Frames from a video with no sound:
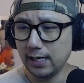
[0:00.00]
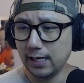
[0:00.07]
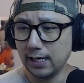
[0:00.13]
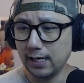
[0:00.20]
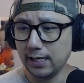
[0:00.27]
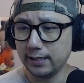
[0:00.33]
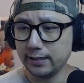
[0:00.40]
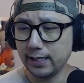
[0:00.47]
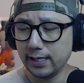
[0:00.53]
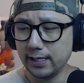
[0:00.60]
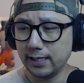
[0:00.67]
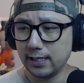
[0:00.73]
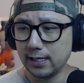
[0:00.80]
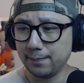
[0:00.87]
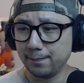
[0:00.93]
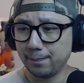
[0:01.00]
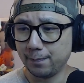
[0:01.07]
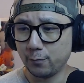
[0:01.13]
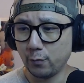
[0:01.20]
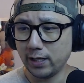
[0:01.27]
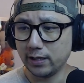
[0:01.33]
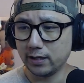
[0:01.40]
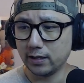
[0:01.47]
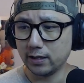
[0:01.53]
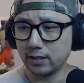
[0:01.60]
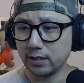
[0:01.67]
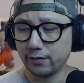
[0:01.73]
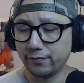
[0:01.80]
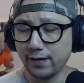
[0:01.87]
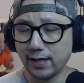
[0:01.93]
and then um, when
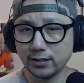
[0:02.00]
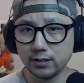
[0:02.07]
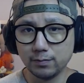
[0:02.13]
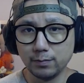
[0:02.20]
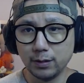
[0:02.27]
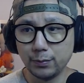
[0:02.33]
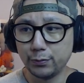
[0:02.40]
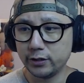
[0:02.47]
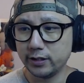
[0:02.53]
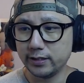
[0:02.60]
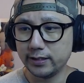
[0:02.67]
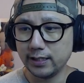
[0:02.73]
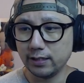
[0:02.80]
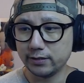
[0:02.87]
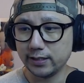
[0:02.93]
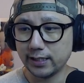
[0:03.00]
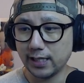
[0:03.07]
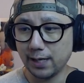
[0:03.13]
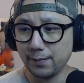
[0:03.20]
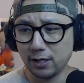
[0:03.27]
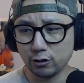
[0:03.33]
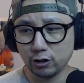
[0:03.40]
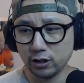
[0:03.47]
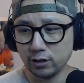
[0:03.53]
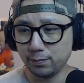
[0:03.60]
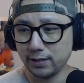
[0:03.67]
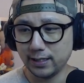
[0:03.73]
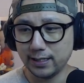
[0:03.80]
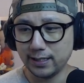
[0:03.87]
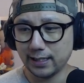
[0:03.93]
the Phantom Liberty DLC came out, I tried to
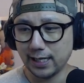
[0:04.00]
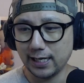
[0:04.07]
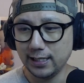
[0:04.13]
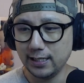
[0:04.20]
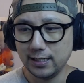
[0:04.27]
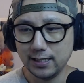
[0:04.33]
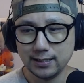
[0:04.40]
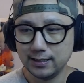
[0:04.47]
play it again.